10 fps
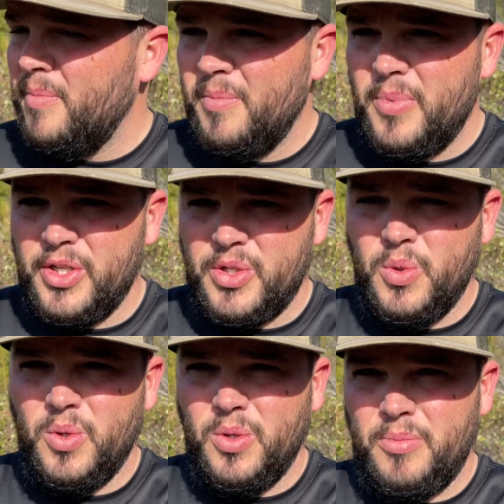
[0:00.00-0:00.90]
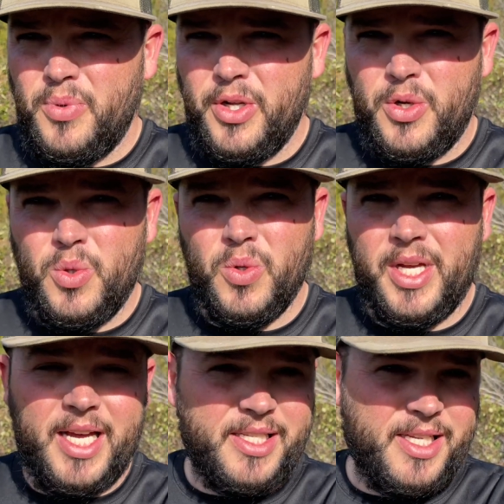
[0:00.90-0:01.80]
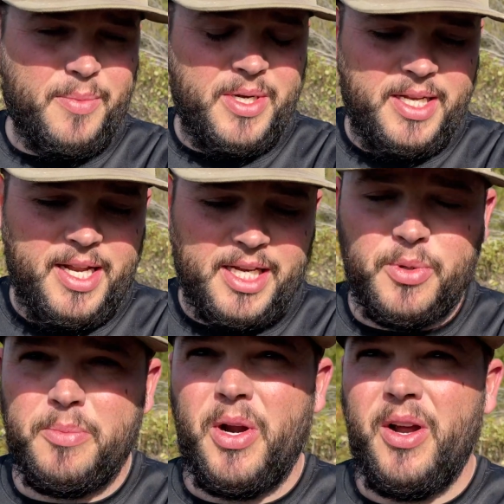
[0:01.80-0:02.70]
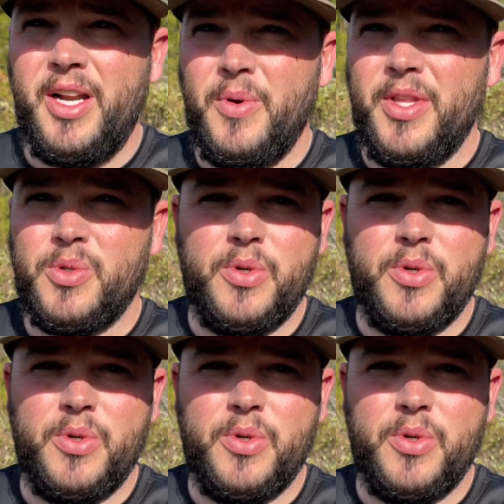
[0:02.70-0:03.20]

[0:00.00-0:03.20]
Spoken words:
pretty cool guests coming in next week bear hunting with us.